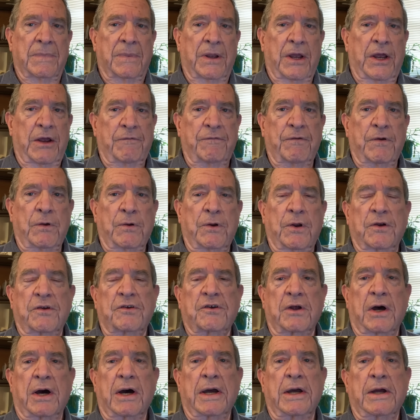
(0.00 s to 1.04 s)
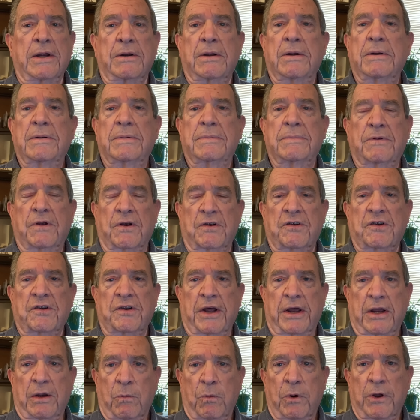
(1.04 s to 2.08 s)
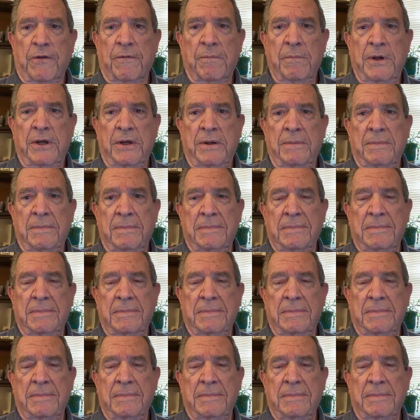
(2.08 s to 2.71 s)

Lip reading: If you decide to stay with me,